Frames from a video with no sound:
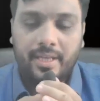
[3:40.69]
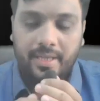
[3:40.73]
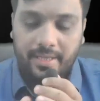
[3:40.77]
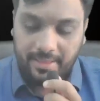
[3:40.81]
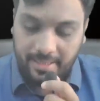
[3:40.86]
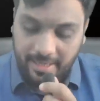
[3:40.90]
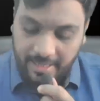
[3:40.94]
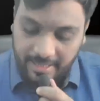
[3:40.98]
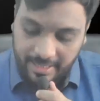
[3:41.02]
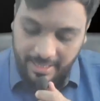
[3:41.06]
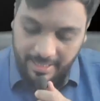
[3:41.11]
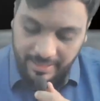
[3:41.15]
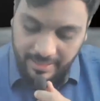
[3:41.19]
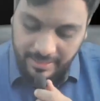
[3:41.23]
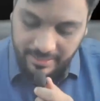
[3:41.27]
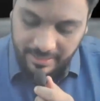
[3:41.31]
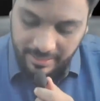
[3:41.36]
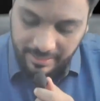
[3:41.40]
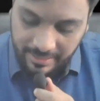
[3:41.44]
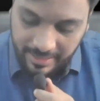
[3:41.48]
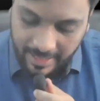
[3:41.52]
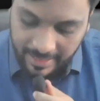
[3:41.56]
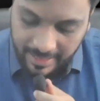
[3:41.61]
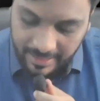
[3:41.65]
that
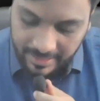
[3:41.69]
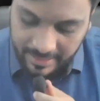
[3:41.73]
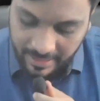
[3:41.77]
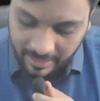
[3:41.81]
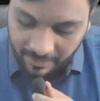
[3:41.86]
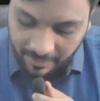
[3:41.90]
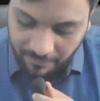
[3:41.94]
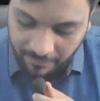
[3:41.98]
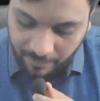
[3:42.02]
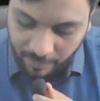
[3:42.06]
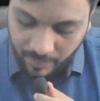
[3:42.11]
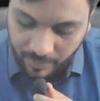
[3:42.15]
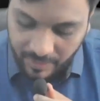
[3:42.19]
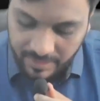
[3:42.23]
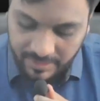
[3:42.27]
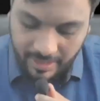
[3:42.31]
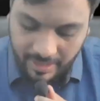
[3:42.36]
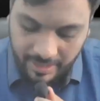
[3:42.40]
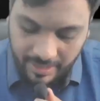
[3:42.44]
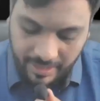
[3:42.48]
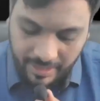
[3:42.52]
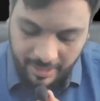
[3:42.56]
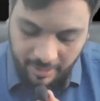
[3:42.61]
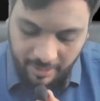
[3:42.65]
anything that can influence
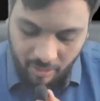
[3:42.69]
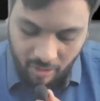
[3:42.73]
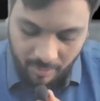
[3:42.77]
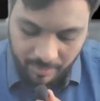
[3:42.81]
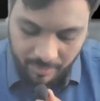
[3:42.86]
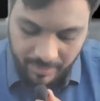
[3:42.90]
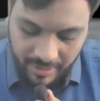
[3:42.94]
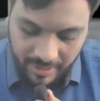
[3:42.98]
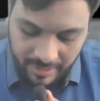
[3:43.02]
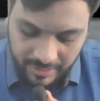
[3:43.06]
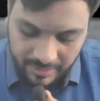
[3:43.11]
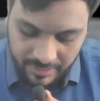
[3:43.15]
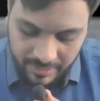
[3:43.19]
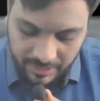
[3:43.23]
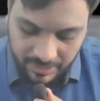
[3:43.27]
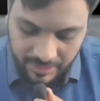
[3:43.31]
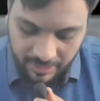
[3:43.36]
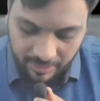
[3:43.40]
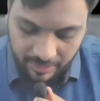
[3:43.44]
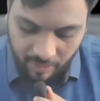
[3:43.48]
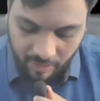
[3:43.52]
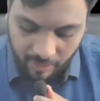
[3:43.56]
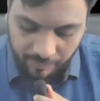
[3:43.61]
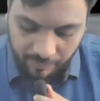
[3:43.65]
the economic
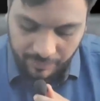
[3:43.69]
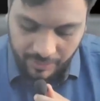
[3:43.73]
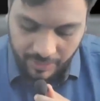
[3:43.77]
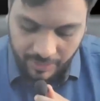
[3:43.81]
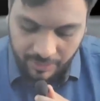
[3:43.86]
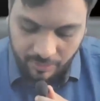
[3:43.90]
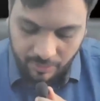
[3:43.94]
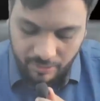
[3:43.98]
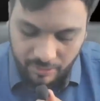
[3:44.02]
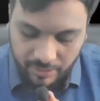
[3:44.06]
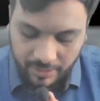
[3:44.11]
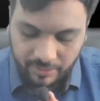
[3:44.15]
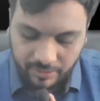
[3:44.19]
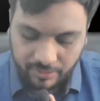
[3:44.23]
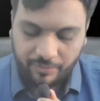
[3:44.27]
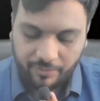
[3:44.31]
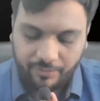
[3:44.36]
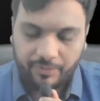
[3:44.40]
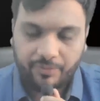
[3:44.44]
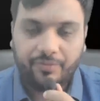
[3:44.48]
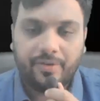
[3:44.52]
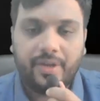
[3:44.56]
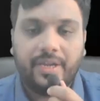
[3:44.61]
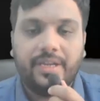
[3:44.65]
decision of the users
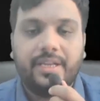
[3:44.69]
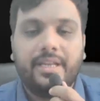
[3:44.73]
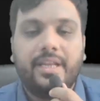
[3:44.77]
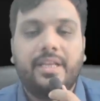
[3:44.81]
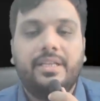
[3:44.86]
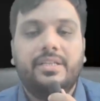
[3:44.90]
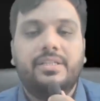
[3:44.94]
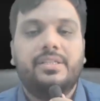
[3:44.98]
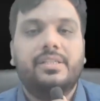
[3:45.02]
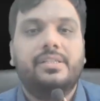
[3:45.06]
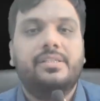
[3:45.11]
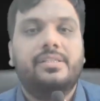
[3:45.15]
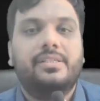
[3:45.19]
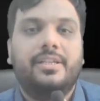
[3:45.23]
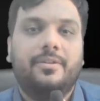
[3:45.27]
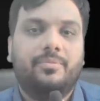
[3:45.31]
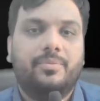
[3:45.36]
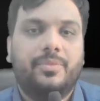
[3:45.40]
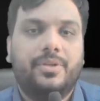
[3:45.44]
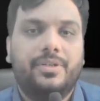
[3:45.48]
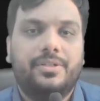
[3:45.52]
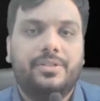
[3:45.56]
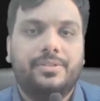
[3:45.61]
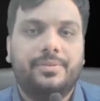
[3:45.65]
of financial
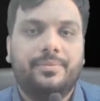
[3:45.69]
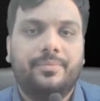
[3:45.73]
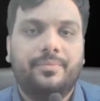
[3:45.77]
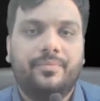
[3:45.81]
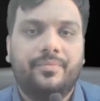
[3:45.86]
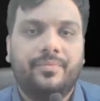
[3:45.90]
statements.